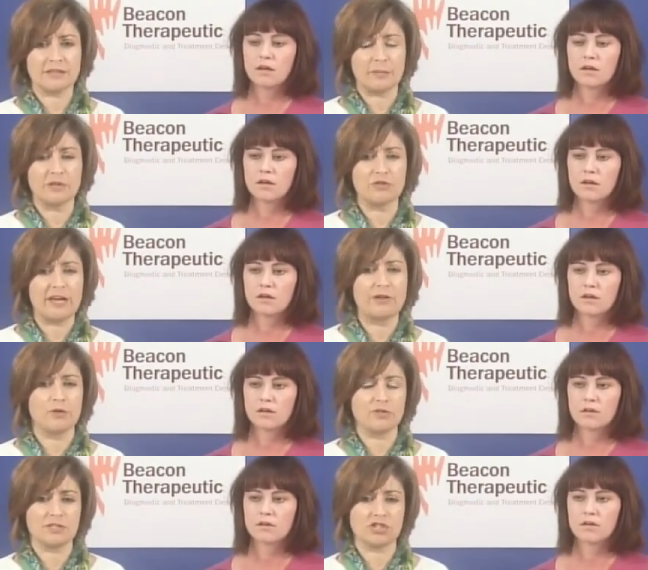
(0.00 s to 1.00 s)
Speaker 1: I mean, do they
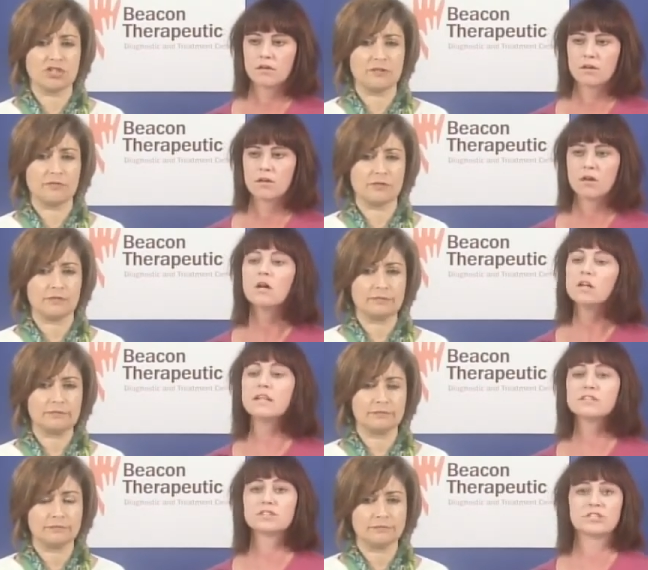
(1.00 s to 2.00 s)
notice a shift?
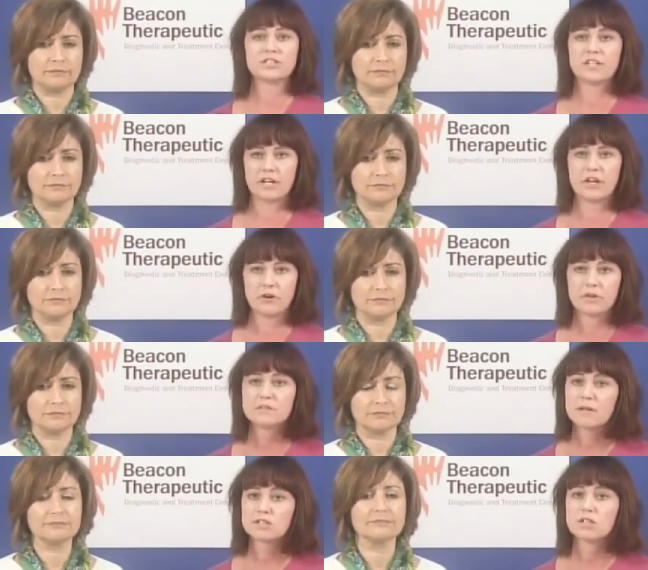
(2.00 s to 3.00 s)
They certainly do,
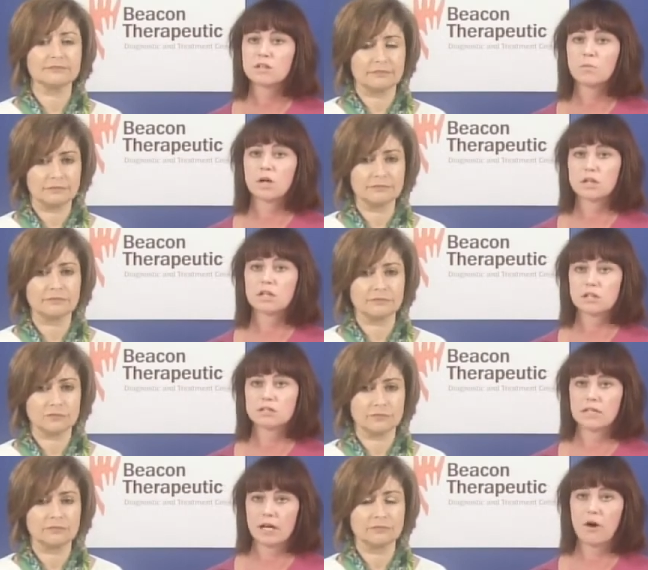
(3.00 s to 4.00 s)
especially in the work that they're
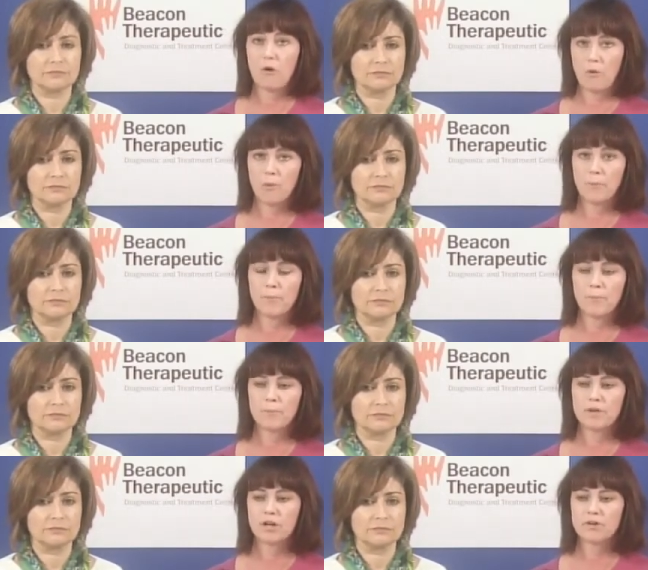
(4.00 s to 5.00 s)
seeing at home.
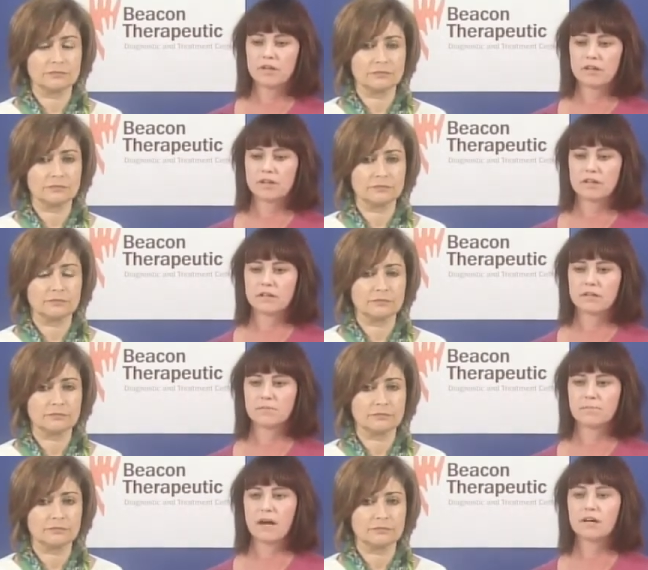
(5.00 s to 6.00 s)
You know, the, the
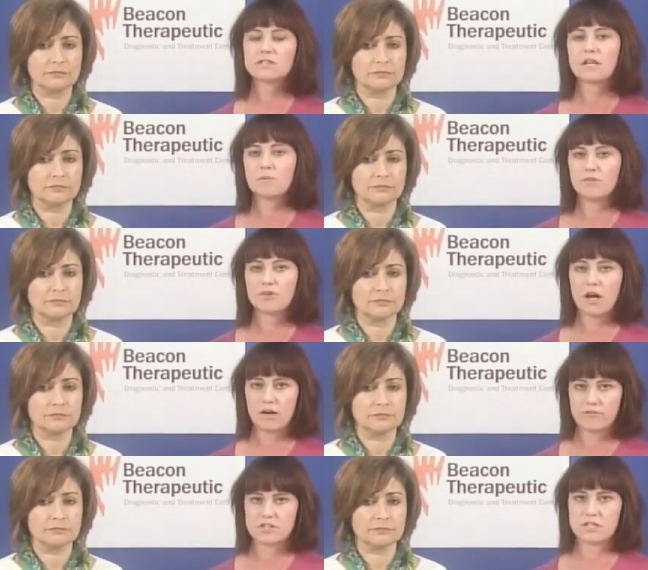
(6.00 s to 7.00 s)
parents come in for
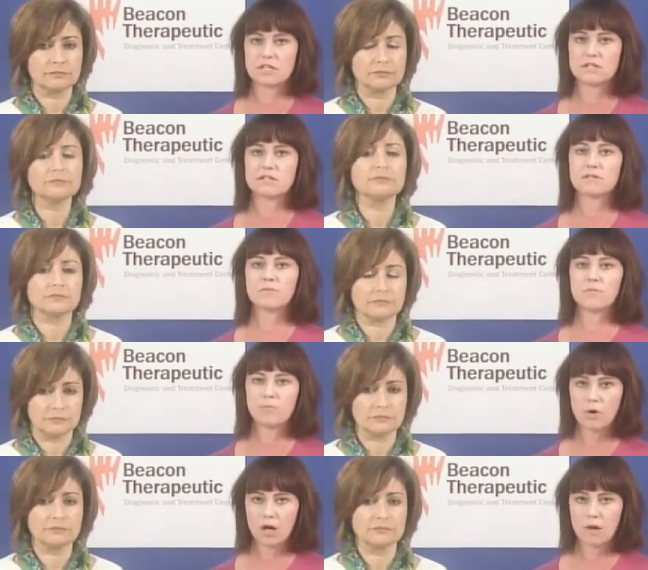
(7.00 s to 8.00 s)
conferences and
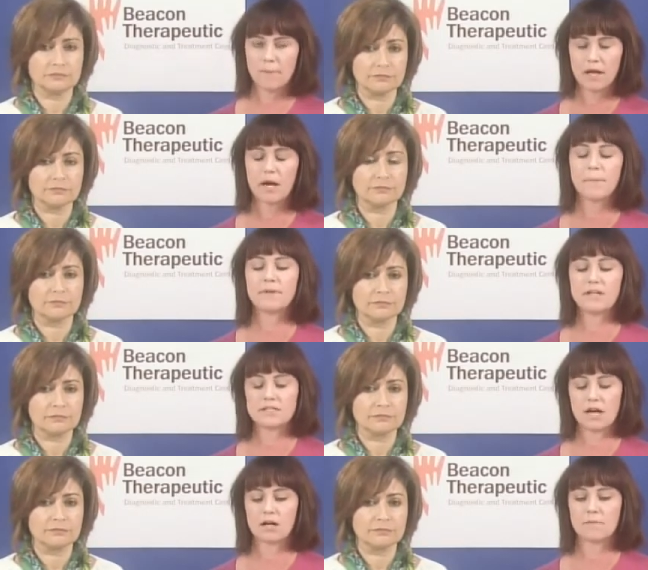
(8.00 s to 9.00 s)
report card pickup, and they
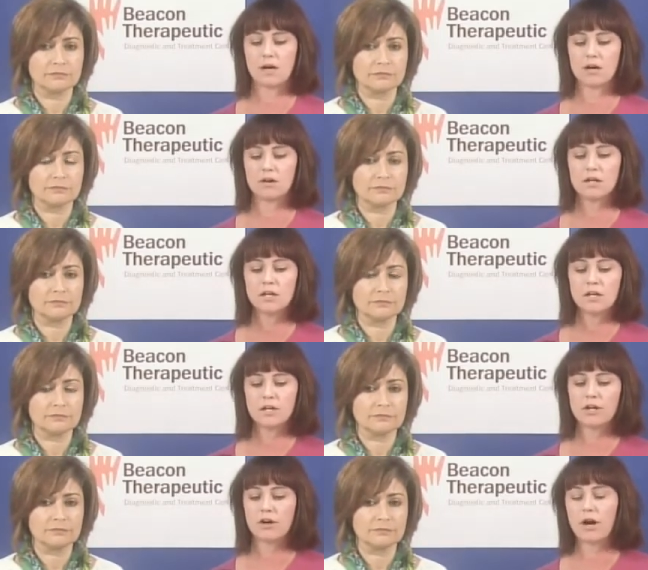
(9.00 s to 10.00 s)
talk about,
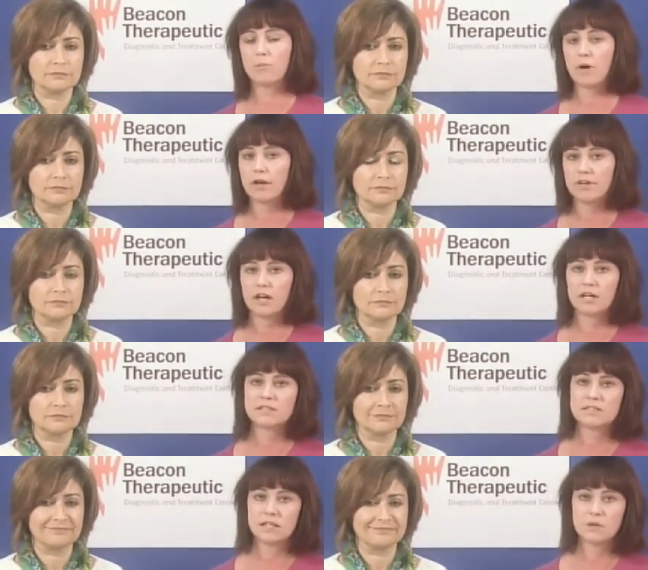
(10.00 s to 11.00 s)
you know, how proud they are to
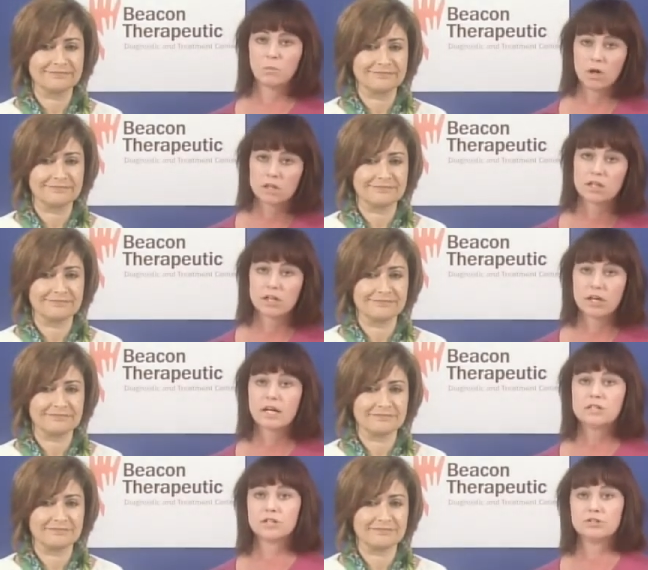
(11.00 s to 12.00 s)
see the work that their
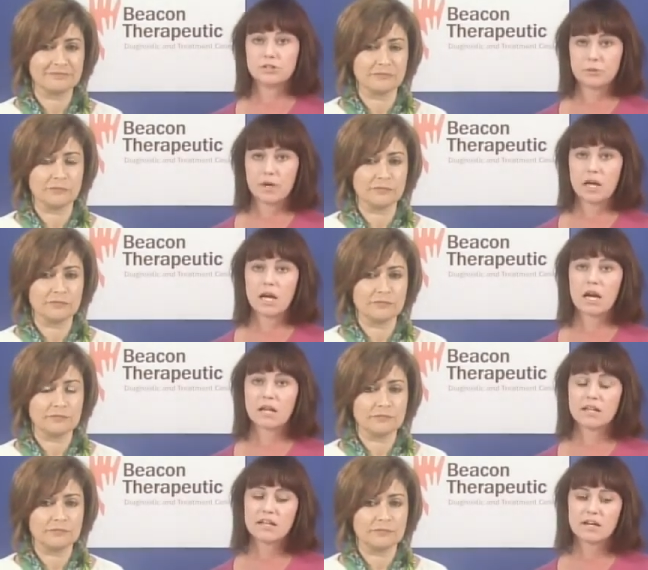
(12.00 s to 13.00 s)
kids are doing,
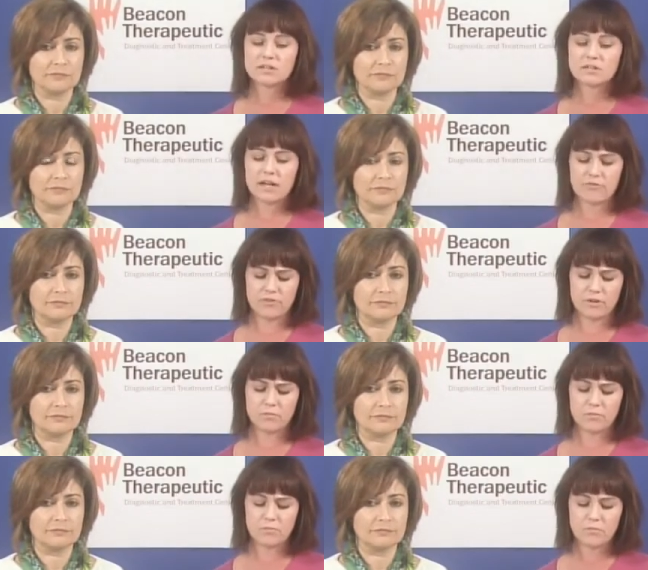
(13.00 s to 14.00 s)
and that they also now
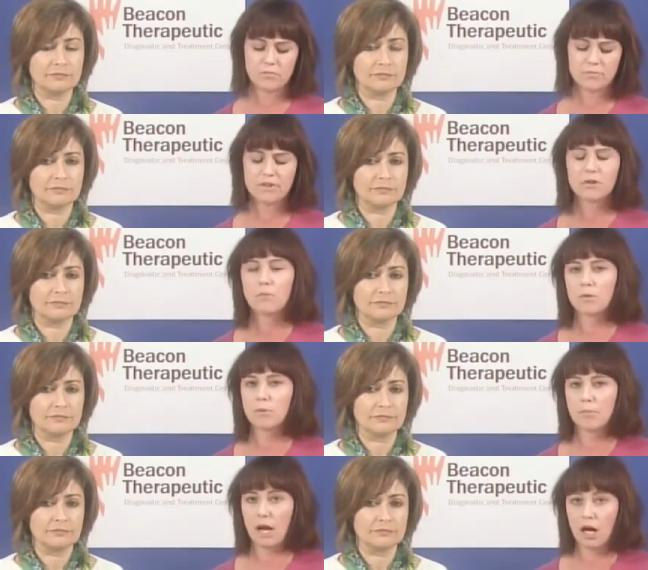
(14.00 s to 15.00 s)
feel that they're more
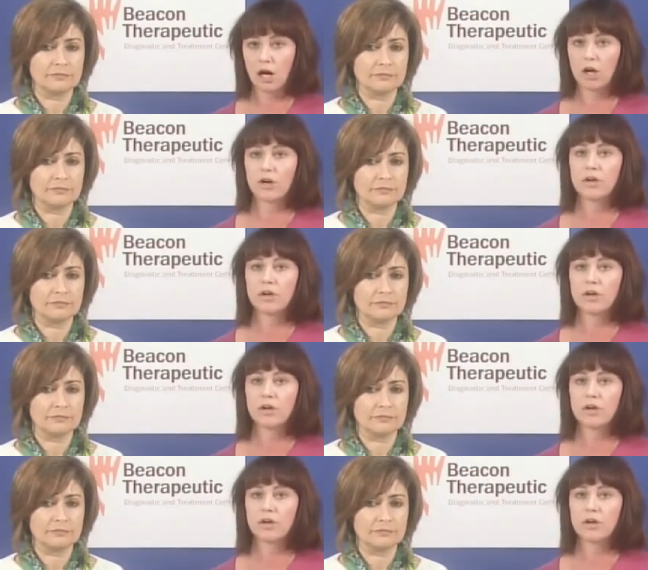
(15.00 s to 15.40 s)
prepared